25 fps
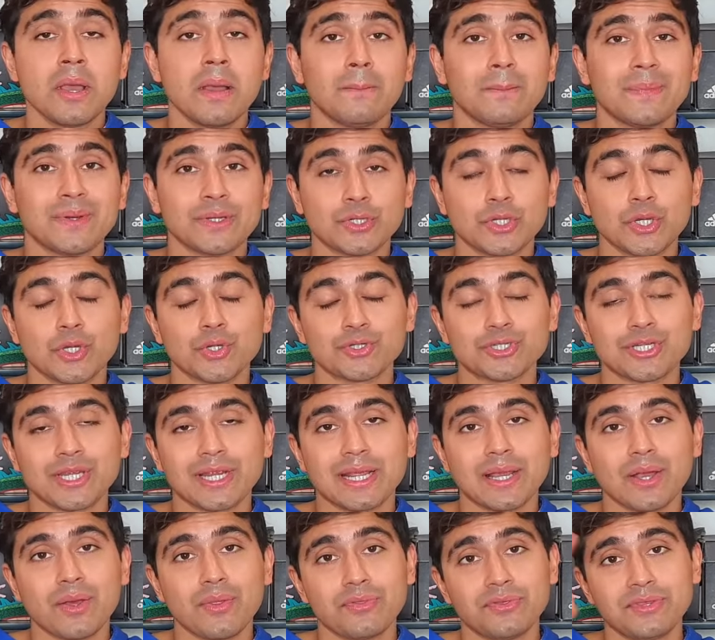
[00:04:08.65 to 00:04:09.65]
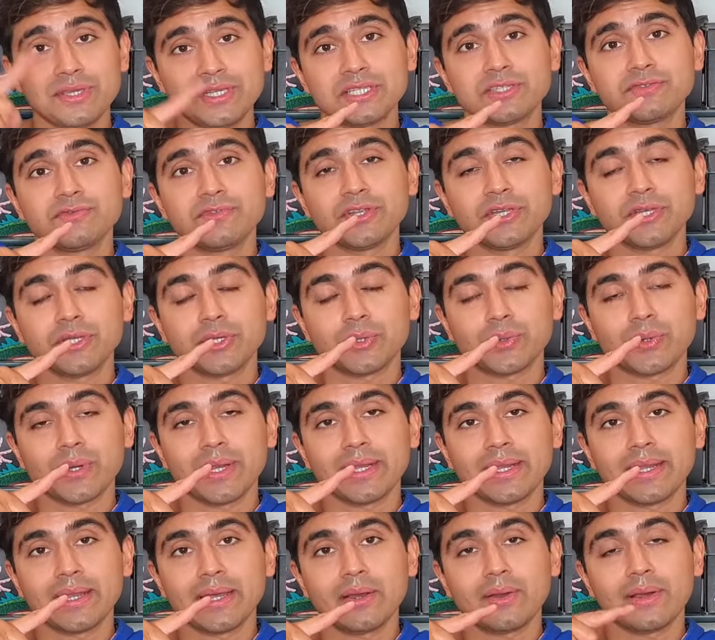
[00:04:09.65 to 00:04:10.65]
but go check out this video
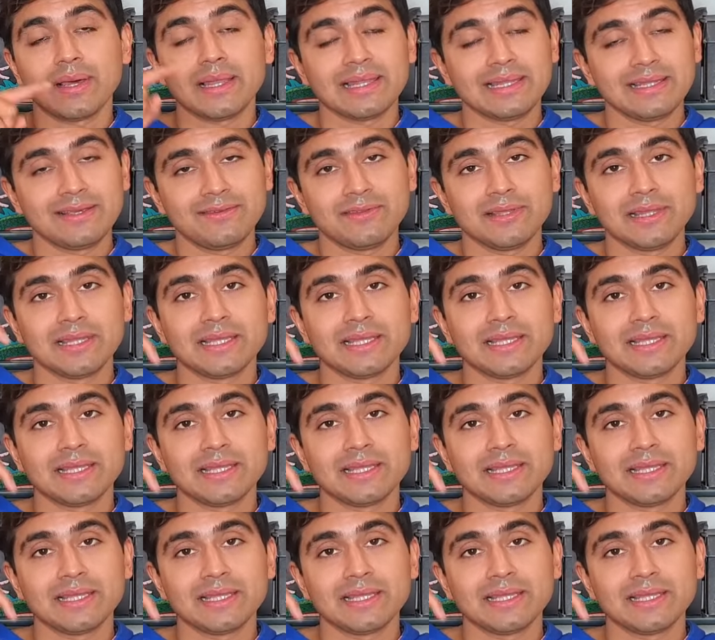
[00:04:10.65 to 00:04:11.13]
right now. I'll leave a